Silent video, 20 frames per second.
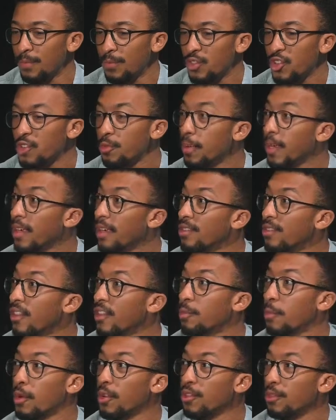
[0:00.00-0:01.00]
just because this
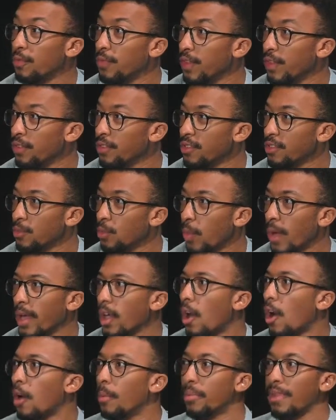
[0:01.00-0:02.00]
person feels this way,
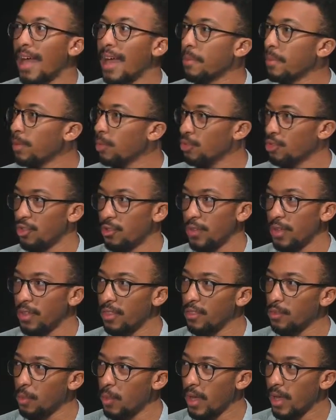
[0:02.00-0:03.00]
all black people should feel
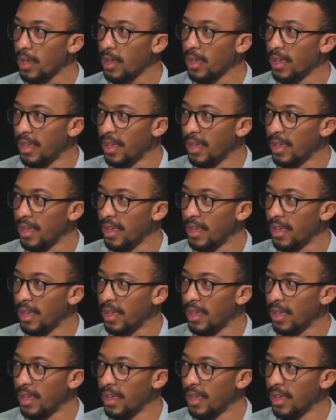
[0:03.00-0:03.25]
this way.